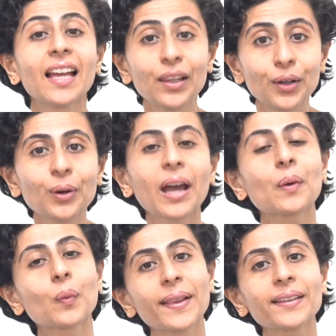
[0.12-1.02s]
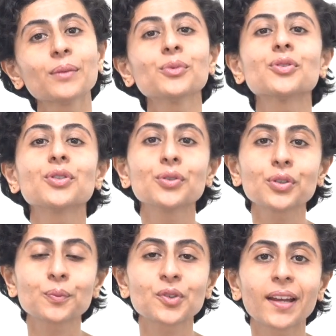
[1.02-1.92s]
Hello and welcome to
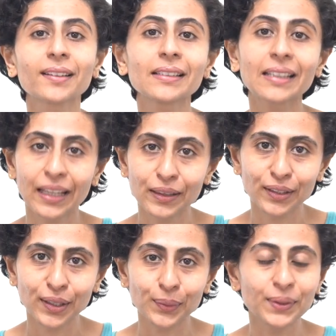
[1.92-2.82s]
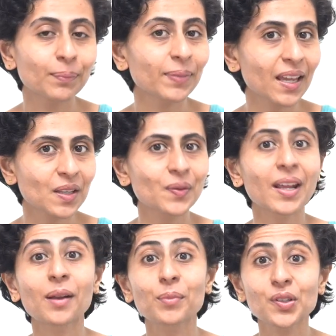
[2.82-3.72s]
YouTube channel HealthQ, the place
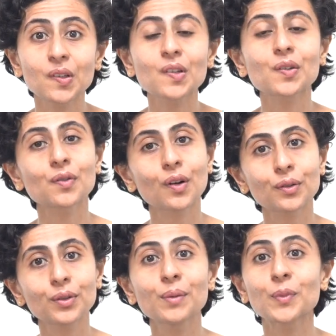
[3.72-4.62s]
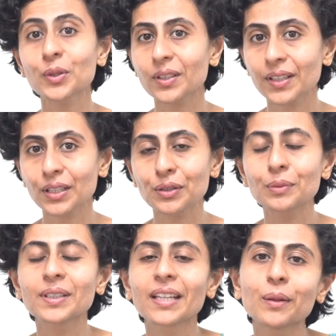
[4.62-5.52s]
where our mission is to not only motivate you
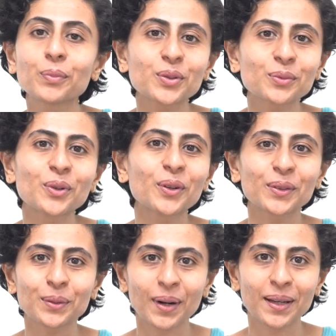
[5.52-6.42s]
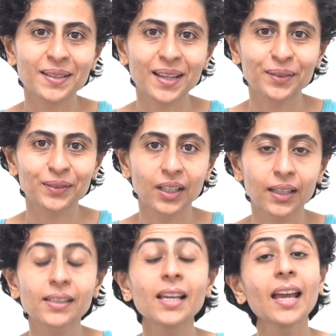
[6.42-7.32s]
but help you to move on to the brighter side of the hill.
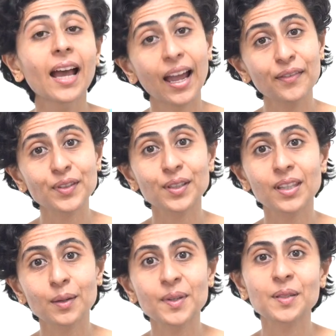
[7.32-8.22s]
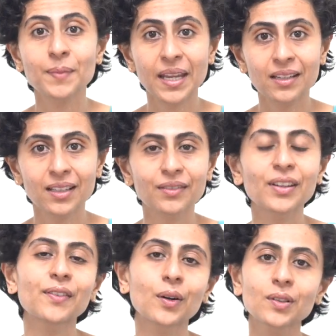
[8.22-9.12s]
I'm physiotherapist
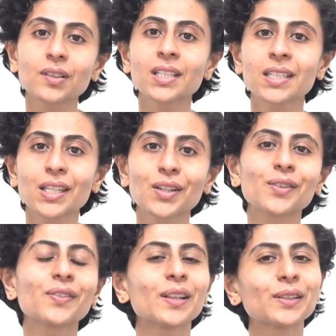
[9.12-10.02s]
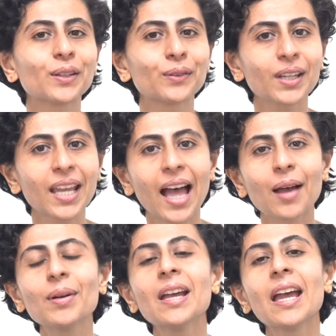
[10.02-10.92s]
Muthanlur, founder and CEO of HealthQ Rehab,